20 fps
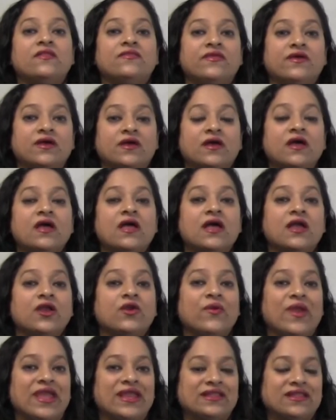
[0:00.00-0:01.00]
the
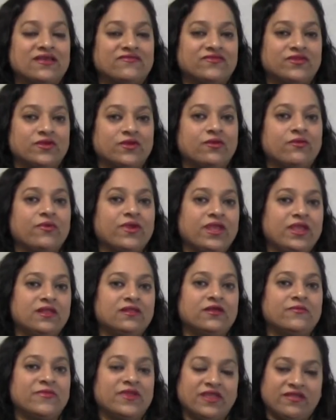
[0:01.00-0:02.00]
grade level
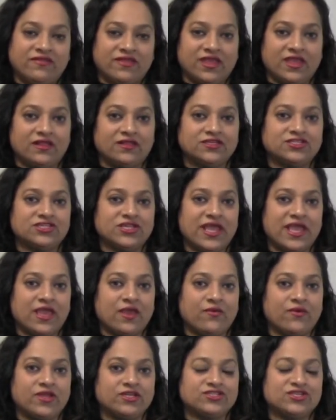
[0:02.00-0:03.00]
curriculum in the English
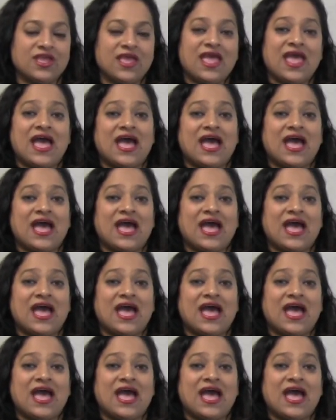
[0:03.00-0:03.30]
language.